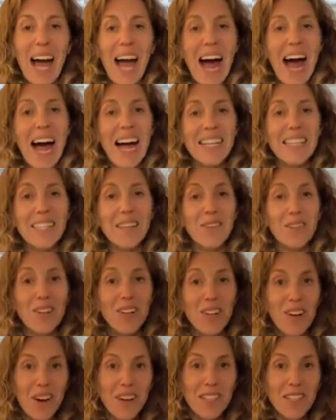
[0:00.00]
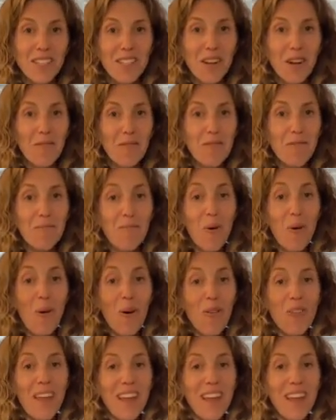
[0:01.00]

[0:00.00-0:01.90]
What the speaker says: And if you'd like to know more,